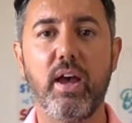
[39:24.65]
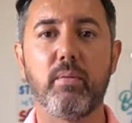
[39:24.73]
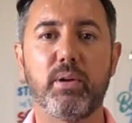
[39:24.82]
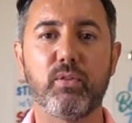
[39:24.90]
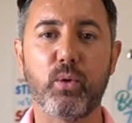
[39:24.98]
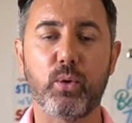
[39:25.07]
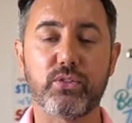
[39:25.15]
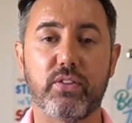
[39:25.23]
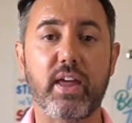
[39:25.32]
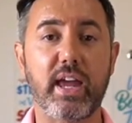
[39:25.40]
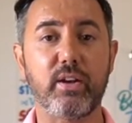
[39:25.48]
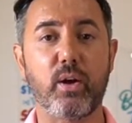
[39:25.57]
but of course
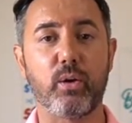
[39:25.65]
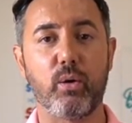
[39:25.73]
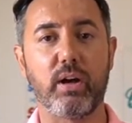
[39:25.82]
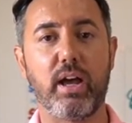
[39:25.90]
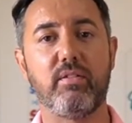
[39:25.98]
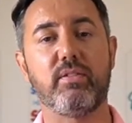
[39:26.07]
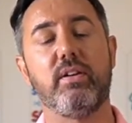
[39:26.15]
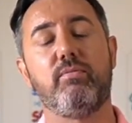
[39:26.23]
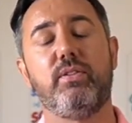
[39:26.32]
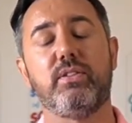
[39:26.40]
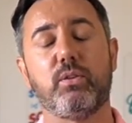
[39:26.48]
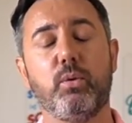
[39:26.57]
they no longer have a
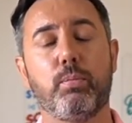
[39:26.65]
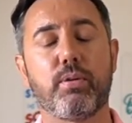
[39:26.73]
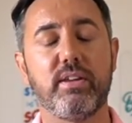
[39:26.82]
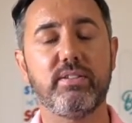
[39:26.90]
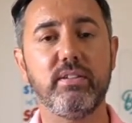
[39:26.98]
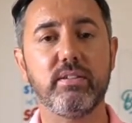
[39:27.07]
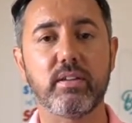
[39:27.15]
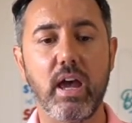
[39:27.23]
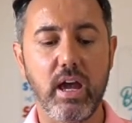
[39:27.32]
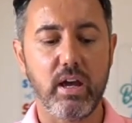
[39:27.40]
physical presence.